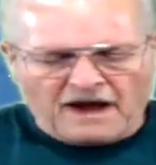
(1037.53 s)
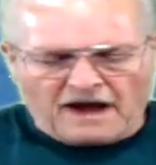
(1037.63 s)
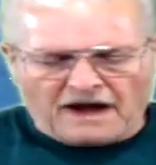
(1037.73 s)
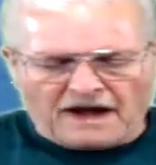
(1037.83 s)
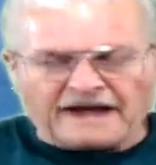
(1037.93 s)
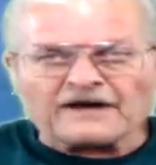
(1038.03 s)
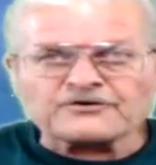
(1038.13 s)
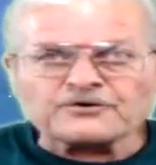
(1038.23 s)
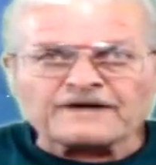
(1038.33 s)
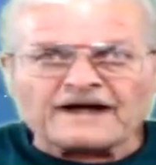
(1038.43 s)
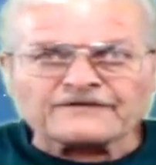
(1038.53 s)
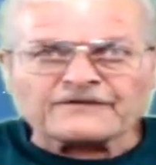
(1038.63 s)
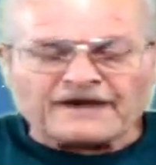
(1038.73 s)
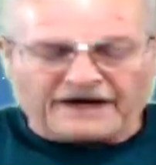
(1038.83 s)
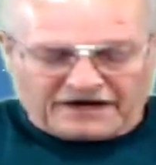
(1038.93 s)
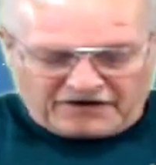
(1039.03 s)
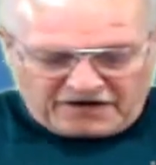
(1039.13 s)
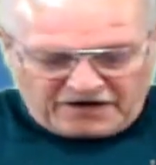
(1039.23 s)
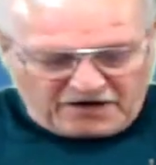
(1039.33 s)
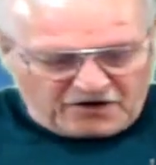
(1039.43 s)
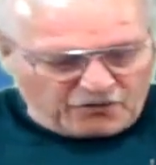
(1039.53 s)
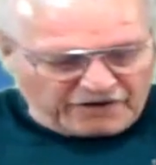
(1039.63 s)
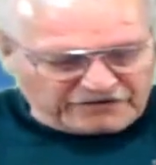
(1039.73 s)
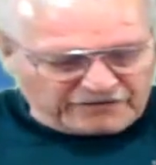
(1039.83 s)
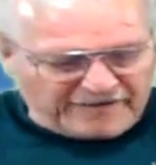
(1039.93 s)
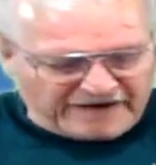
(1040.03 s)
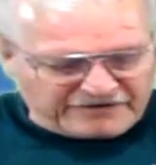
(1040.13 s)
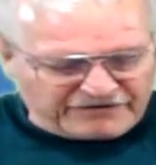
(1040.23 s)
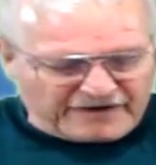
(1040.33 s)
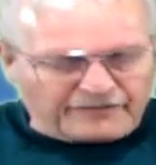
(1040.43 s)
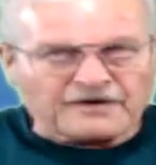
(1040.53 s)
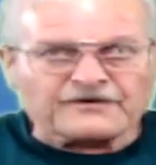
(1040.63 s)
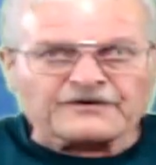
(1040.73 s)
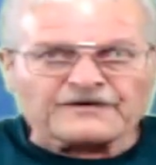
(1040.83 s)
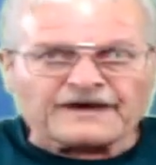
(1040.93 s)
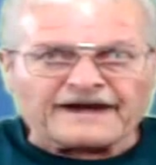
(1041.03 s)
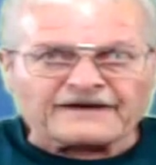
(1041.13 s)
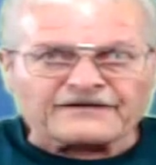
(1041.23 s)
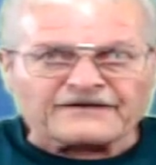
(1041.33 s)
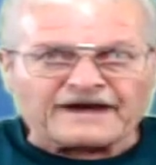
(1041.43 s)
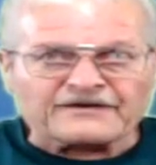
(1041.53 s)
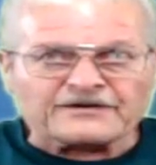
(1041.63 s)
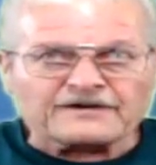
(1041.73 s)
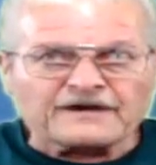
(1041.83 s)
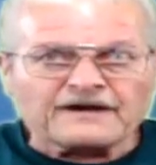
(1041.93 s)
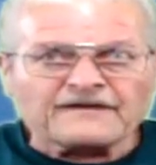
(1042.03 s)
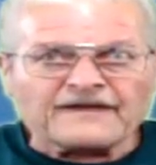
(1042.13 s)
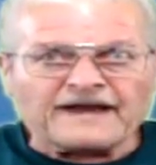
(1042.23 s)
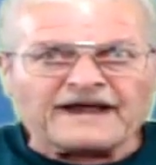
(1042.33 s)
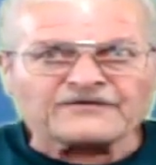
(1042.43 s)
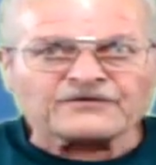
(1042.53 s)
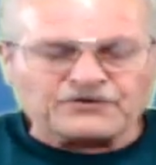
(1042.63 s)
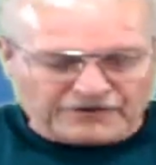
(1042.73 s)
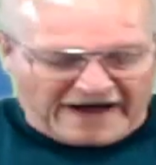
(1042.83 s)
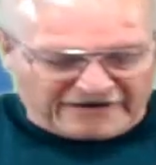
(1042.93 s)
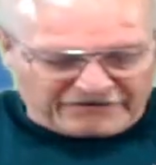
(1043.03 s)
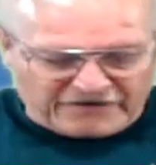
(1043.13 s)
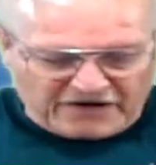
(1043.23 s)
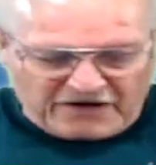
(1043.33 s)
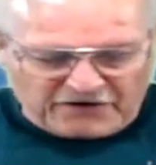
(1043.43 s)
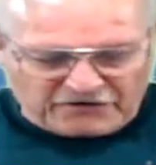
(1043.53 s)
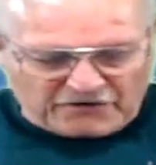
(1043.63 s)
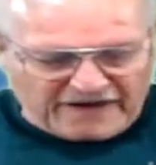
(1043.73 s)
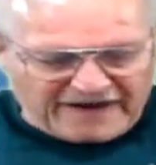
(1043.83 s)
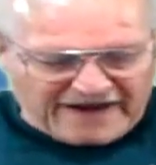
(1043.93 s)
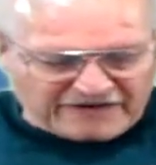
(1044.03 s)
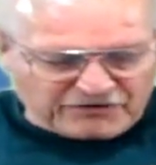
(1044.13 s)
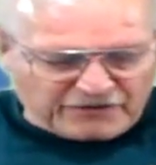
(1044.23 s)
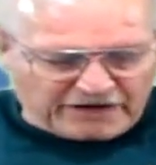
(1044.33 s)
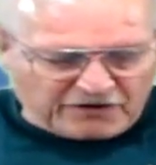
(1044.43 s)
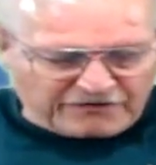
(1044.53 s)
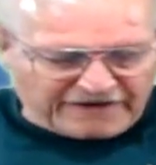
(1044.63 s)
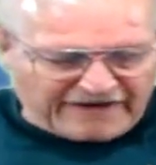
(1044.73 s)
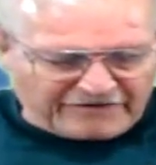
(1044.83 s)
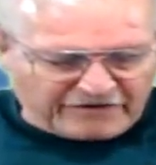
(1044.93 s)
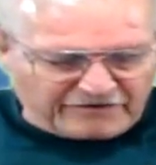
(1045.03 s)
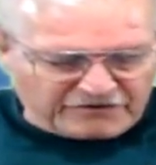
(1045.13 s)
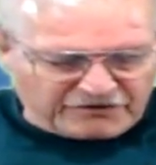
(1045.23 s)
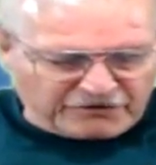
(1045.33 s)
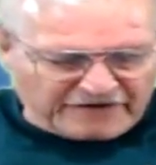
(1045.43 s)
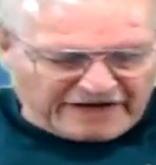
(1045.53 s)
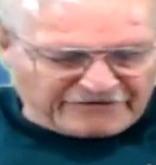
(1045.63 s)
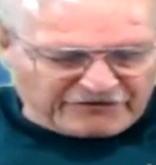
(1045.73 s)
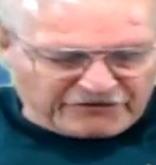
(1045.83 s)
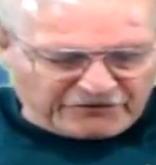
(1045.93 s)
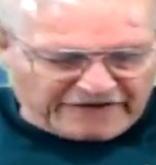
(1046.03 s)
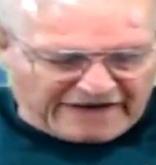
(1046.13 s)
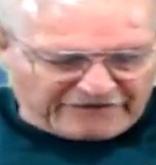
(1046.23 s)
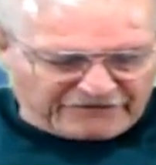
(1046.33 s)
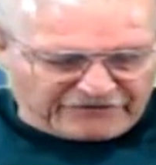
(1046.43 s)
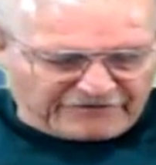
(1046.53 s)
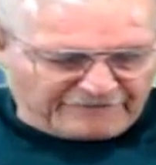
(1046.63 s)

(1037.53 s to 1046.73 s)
I got 2 dots there, which matches up to the next section that has 2 dots. So they actually go together, 2 dots and 2 dots.